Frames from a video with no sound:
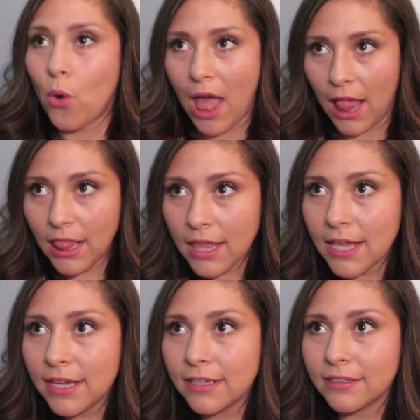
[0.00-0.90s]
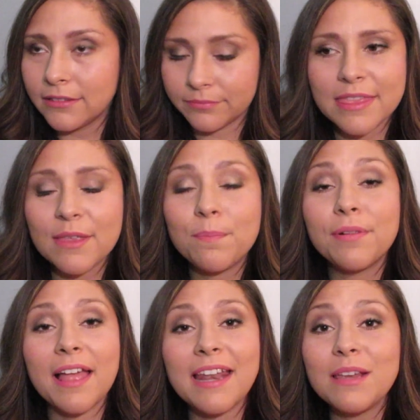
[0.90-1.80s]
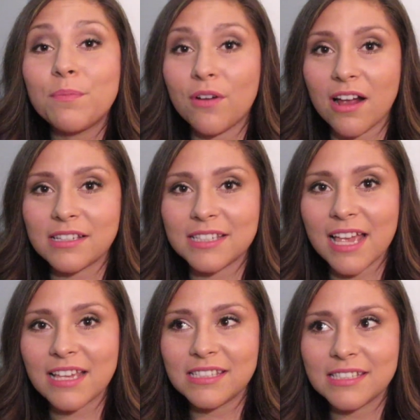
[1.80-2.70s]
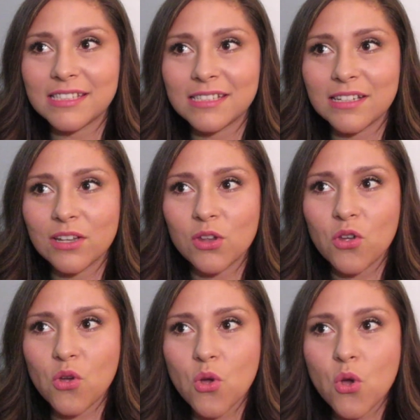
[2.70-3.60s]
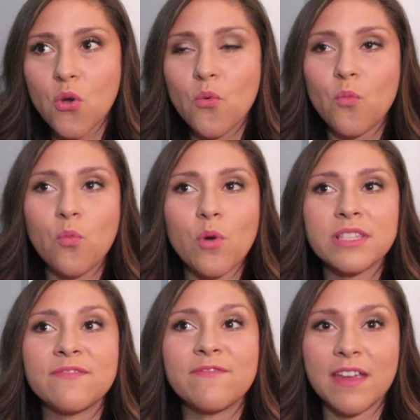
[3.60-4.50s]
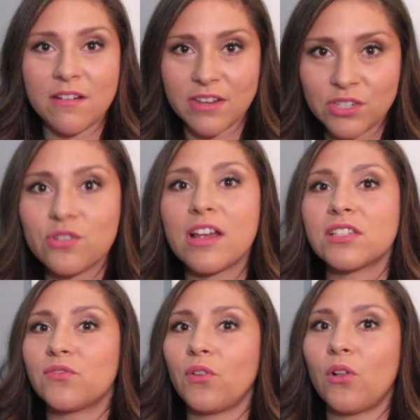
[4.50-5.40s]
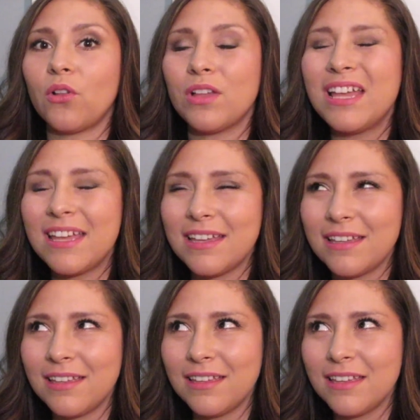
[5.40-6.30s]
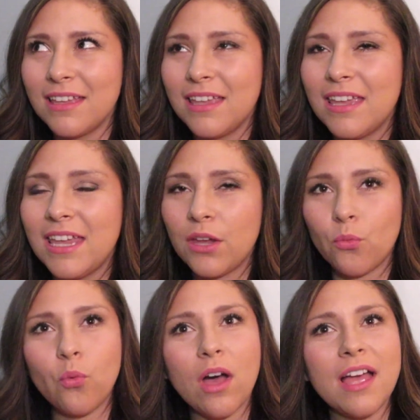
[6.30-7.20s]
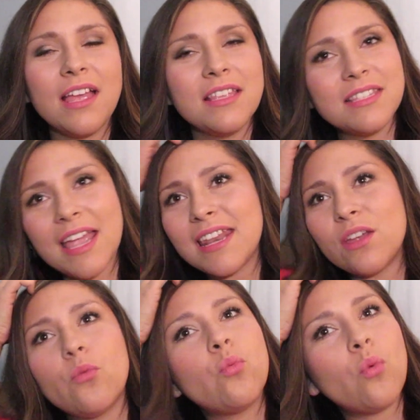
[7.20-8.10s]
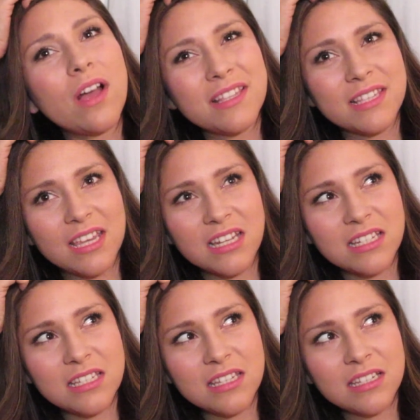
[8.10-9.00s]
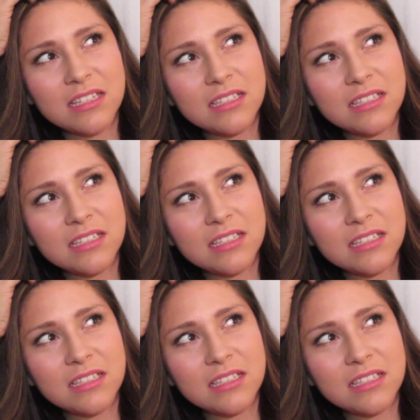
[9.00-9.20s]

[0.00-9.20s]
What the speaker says: Well, the planning process was very stressful. It was and it wasn't.